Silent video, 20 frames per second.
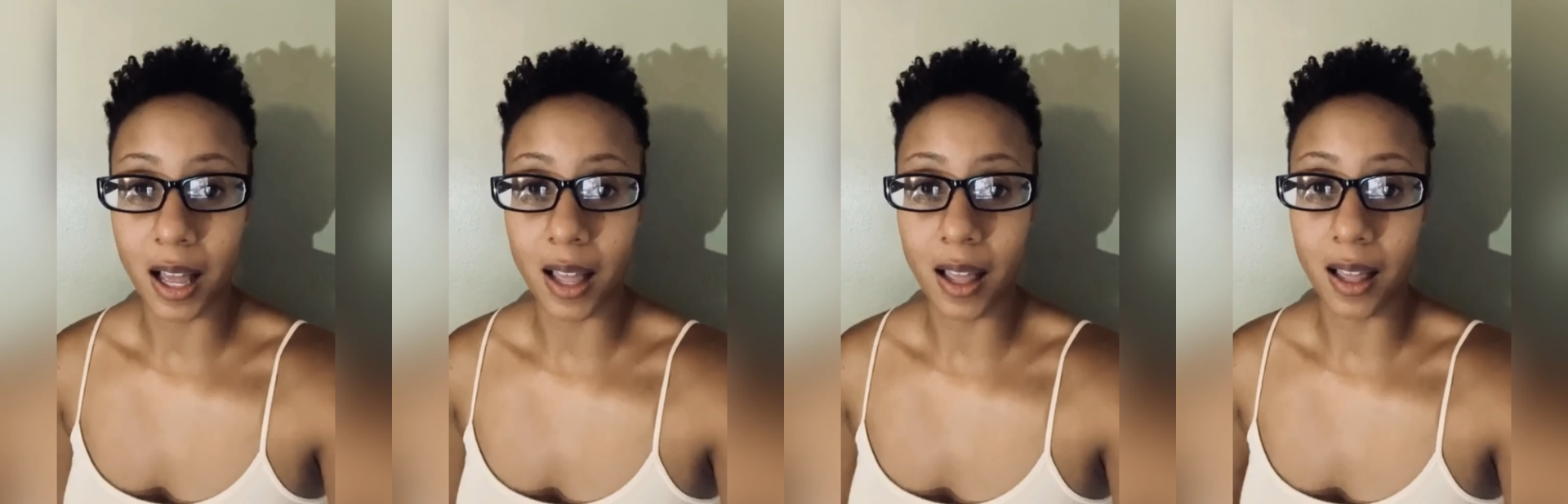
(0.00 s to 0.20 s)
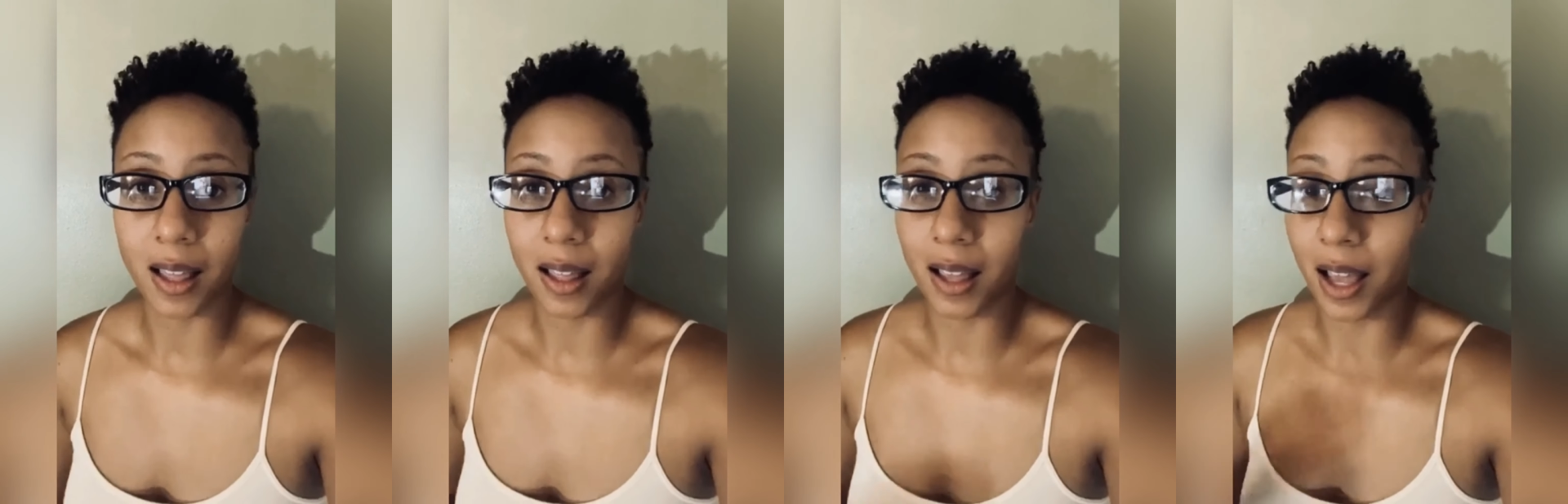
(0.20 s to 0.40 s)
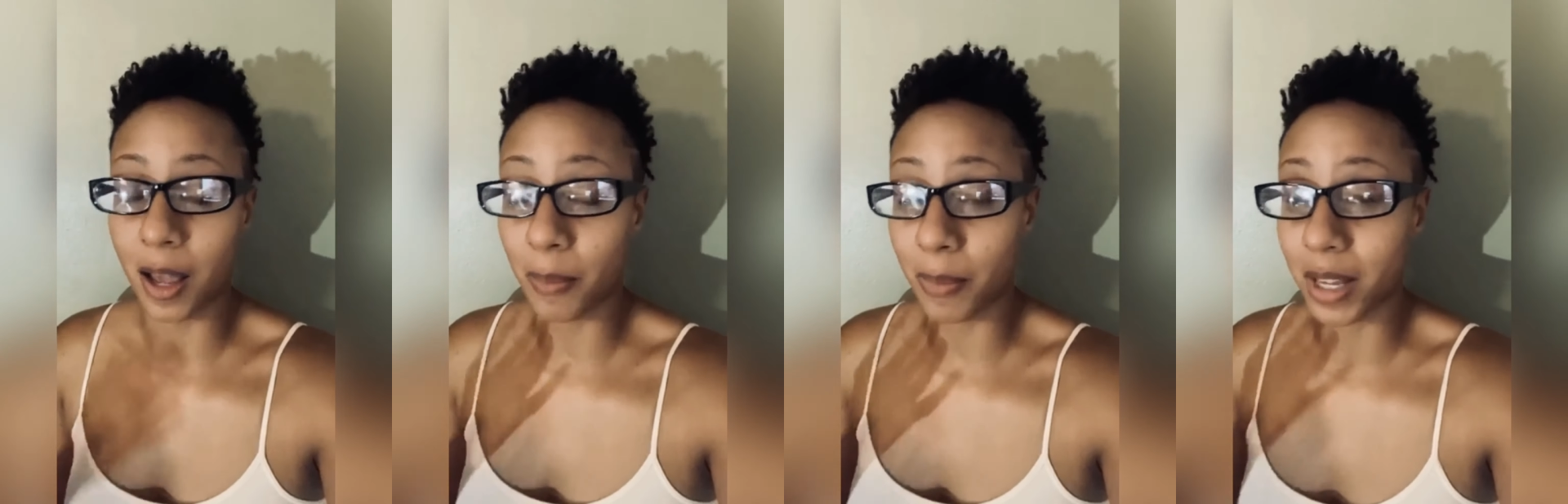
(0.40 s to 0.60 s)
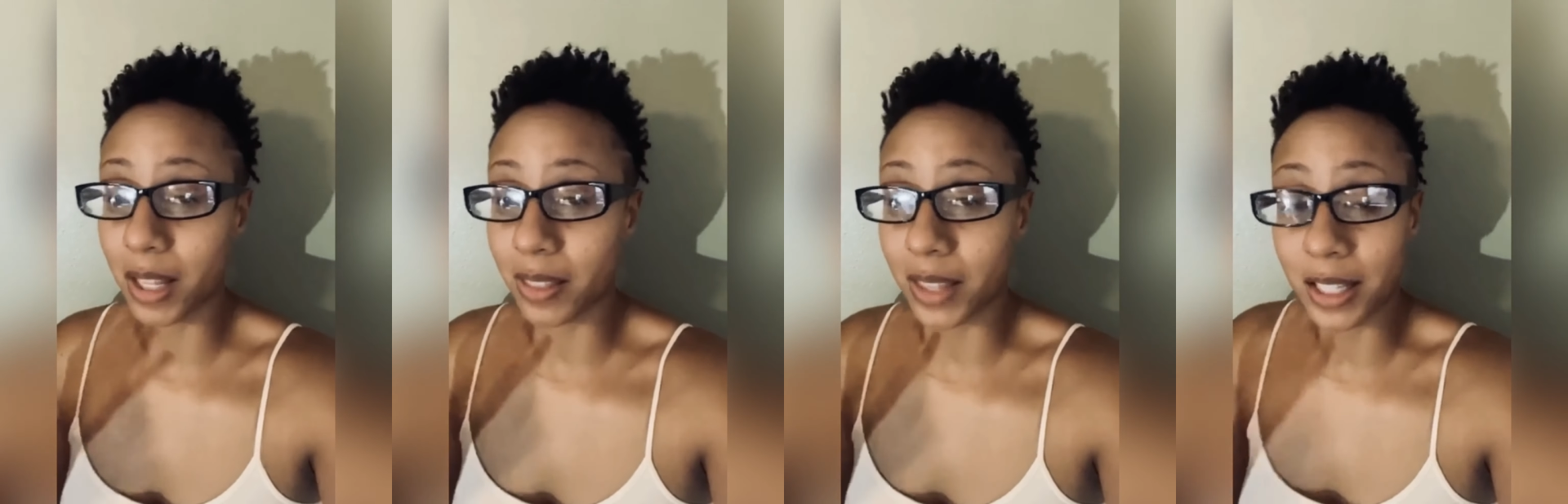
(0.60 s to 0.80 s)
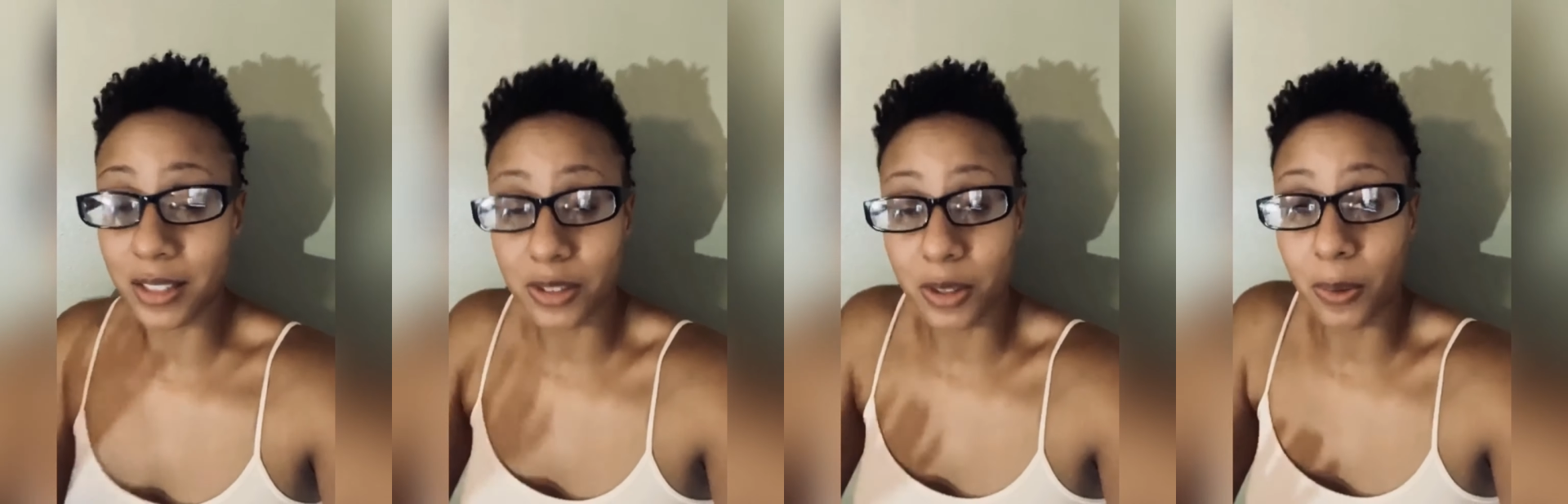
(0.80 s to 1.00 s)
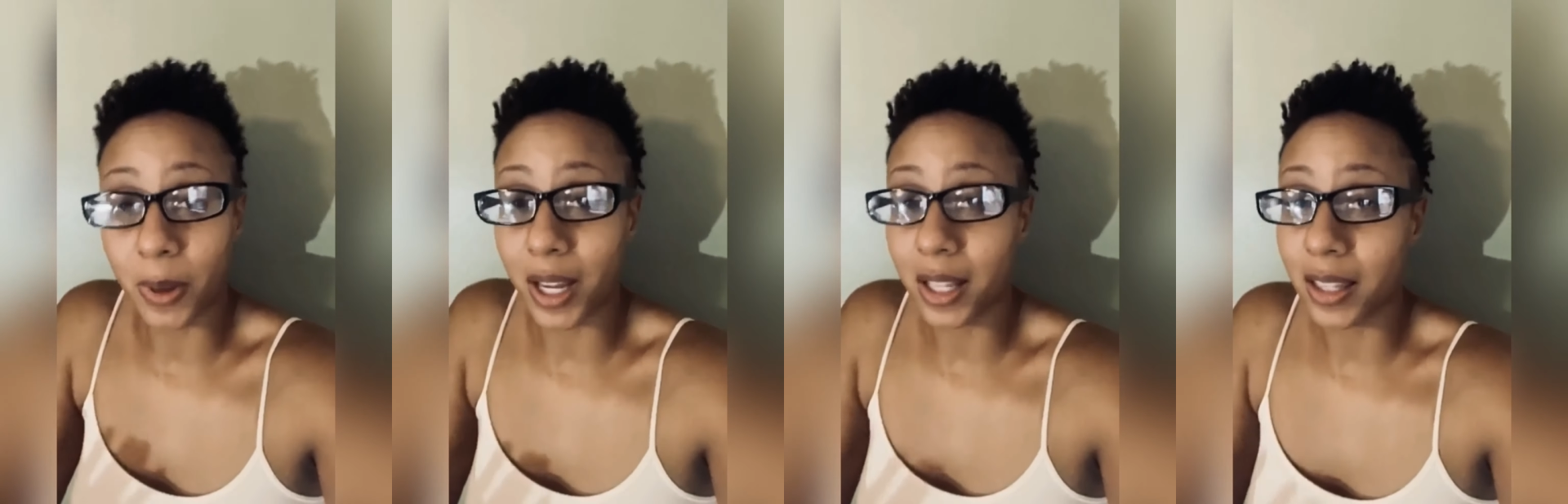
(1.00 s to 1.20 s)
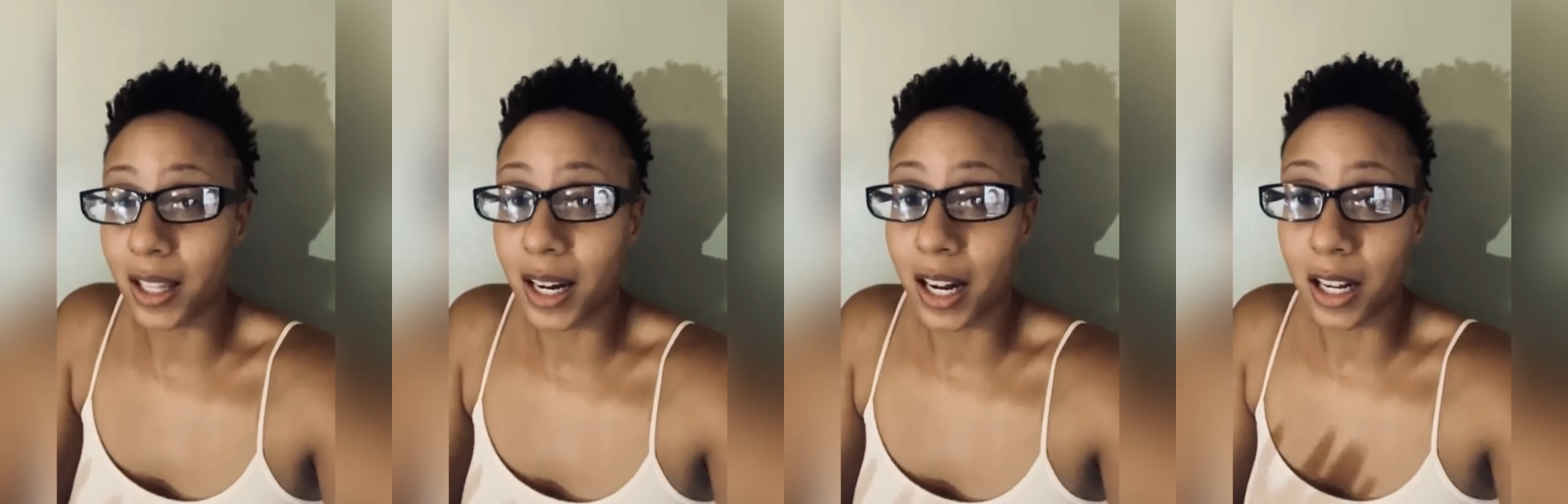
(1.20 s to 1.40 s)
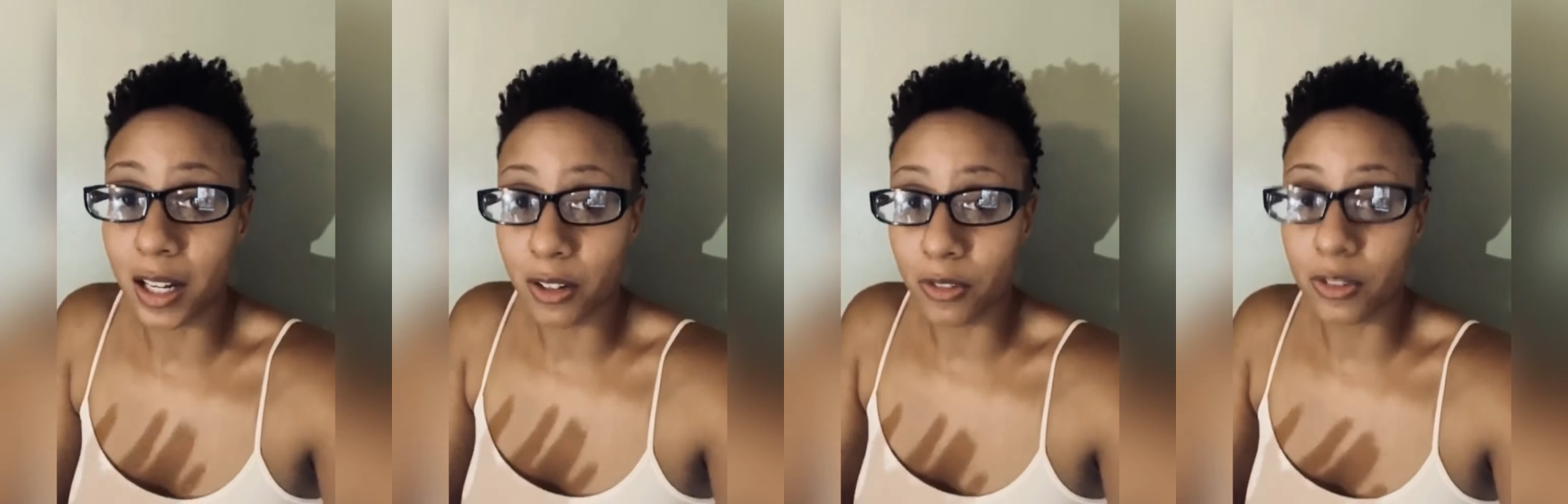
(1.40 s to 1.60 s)
i mean that's a way that i
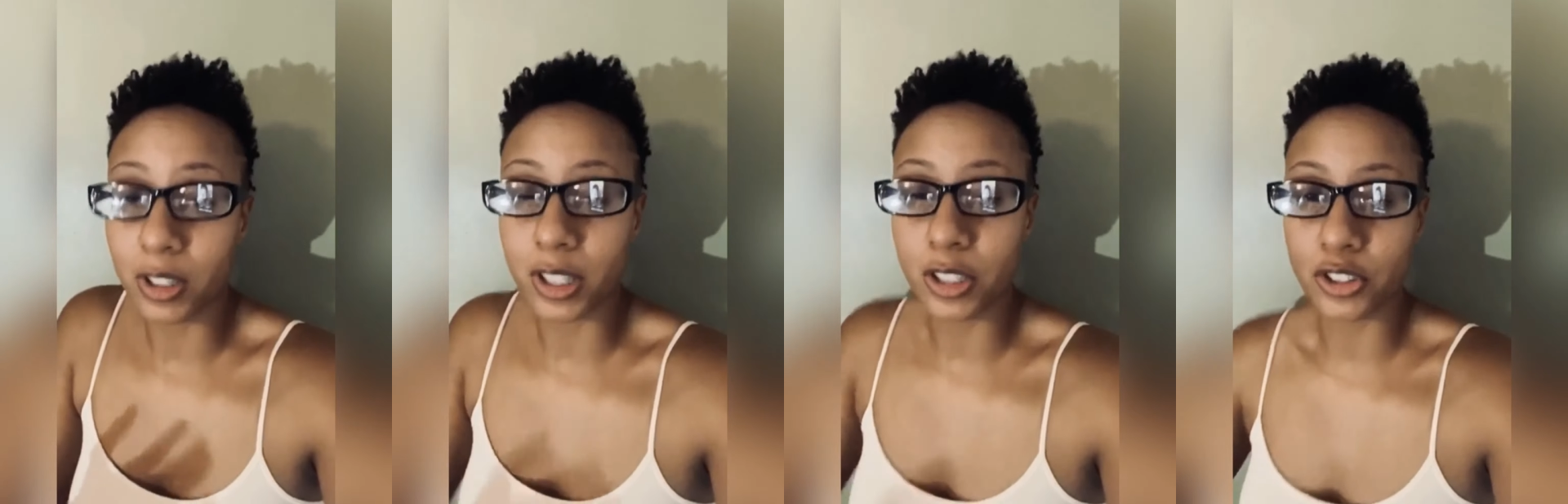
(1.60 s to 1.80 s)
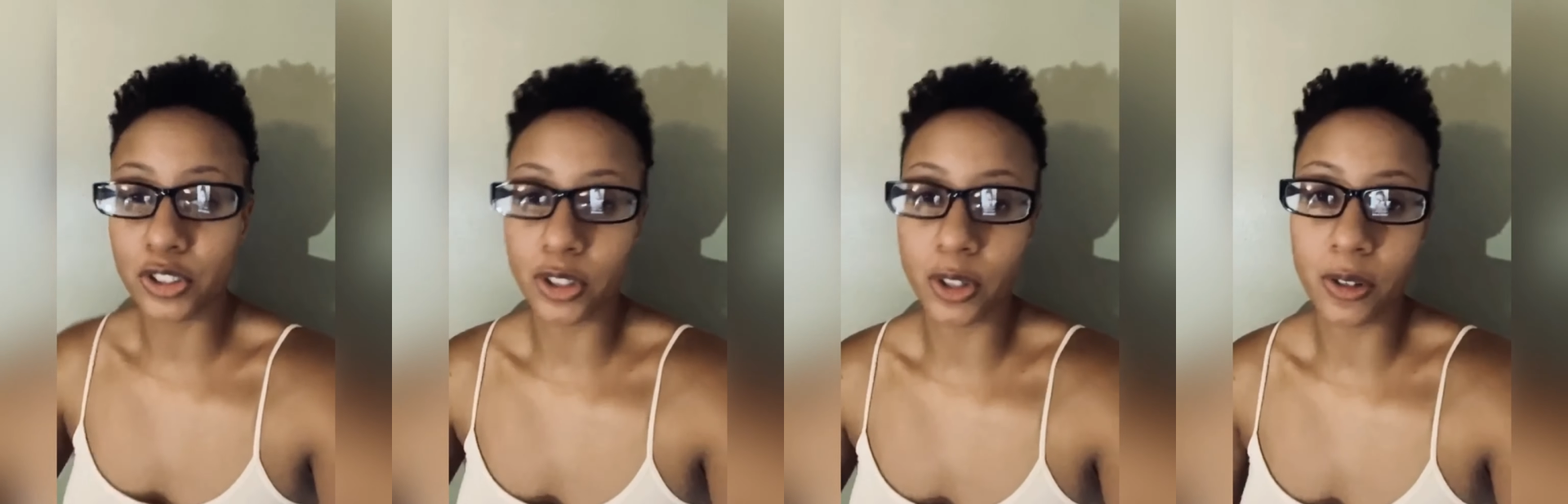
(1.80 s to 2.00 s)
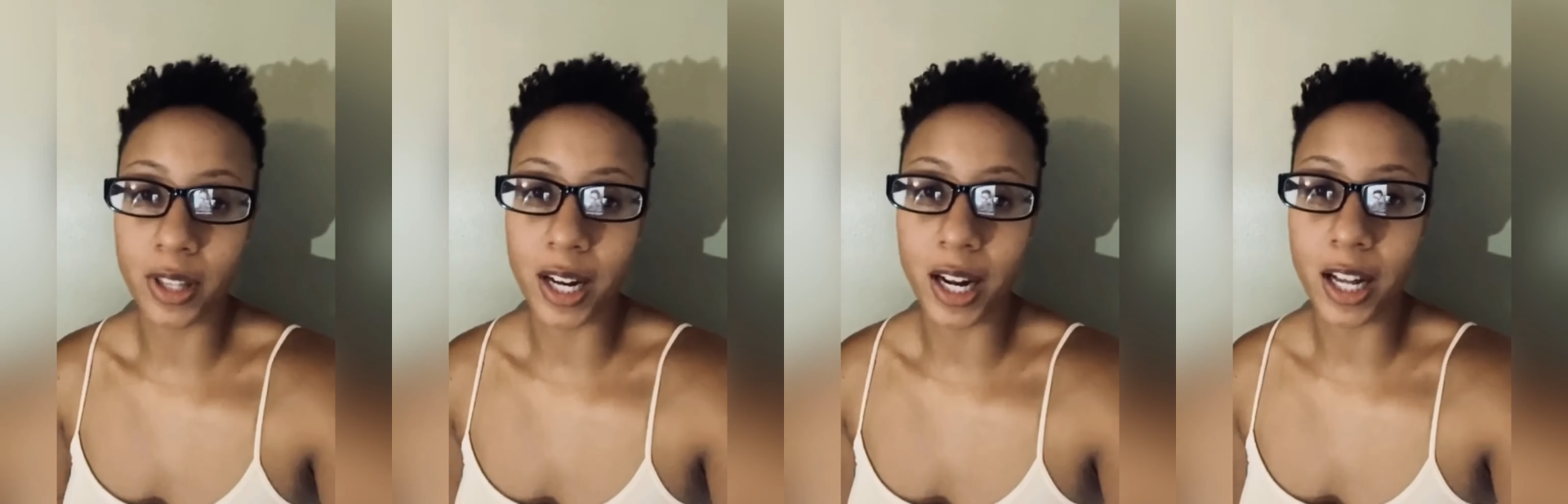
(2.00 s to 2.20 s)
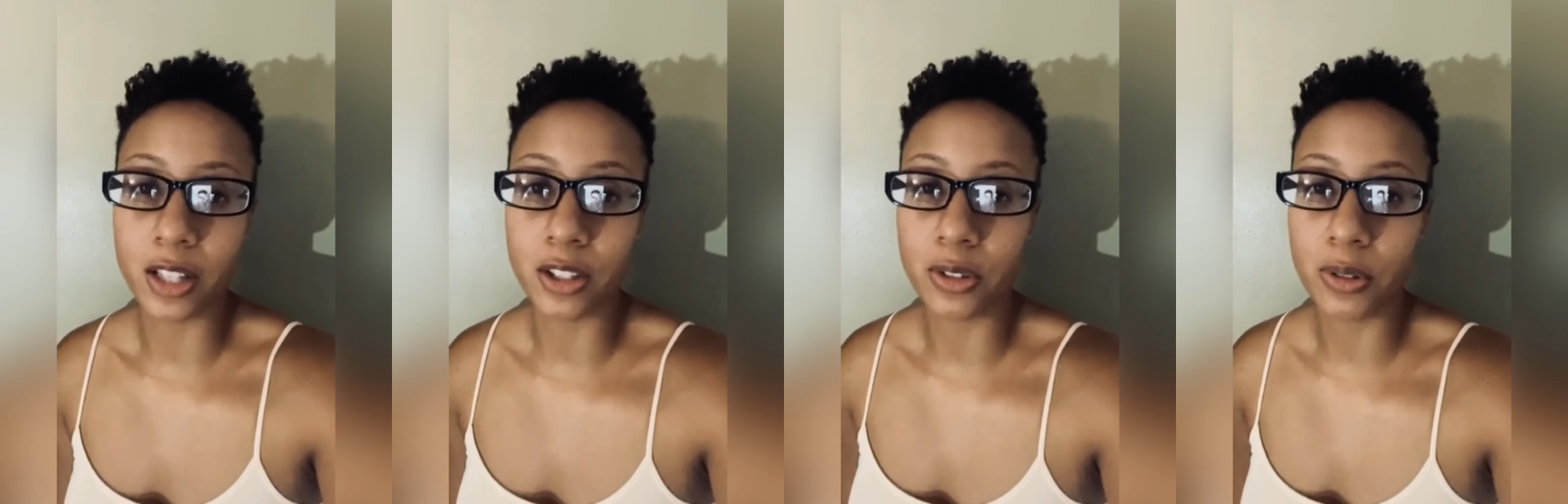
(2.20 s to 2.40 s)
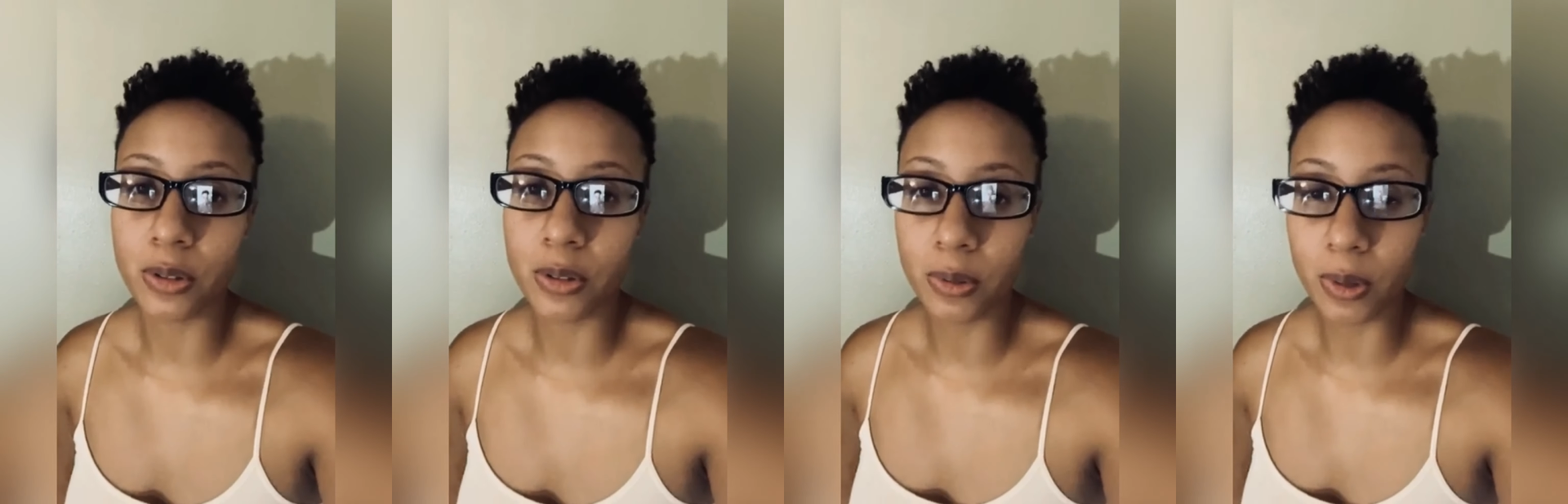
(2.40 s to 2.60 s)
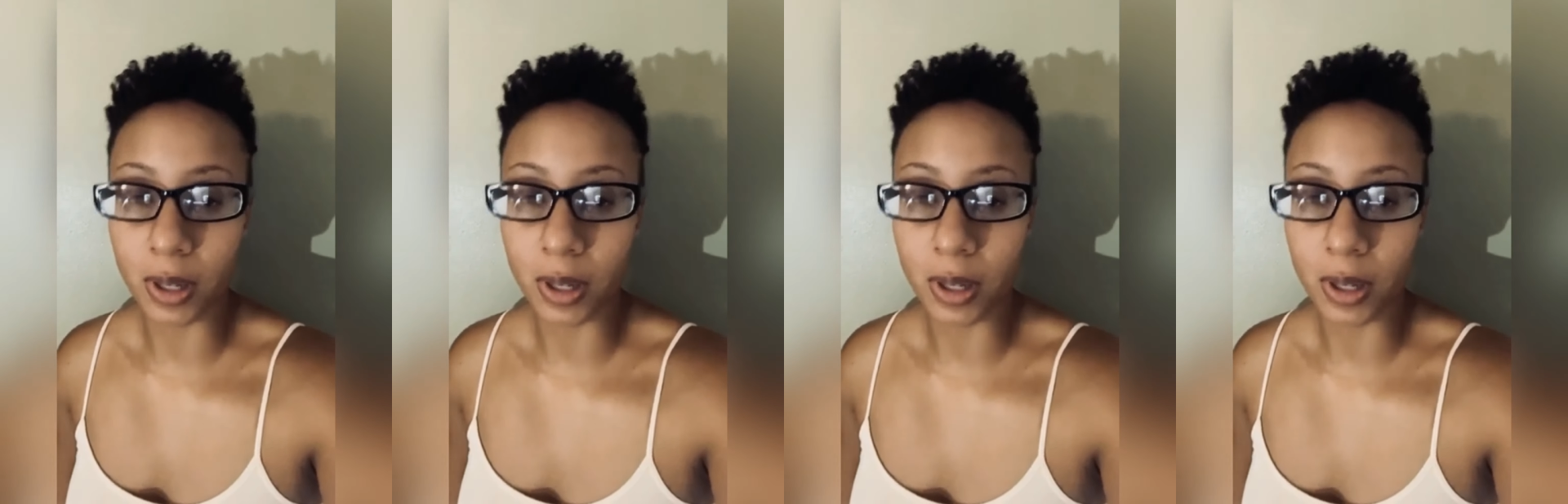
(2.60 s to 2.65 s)
can really show that i do